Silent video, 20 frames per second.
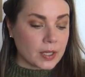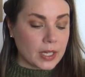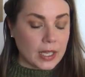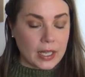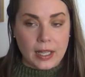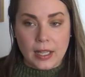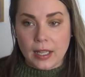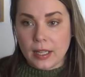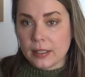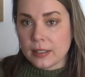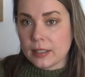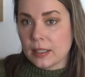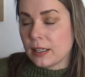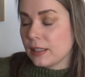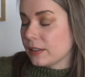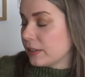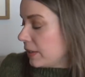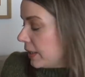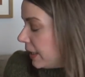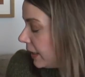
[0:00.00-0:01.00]
And
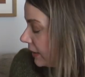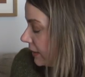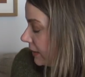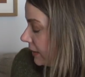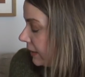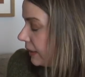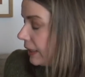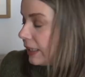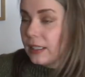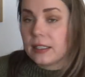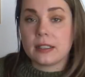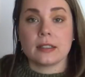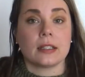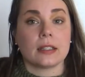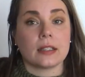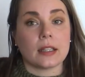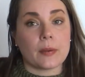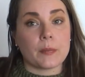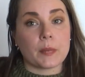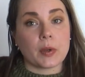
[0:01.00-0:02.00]
the next thing
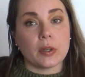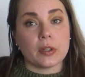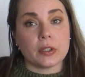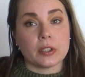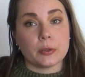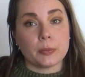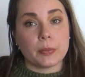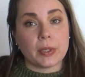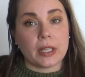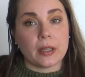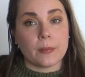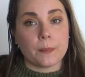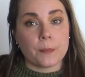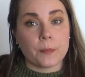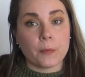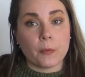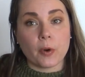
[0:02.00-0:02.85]
that I'm going to be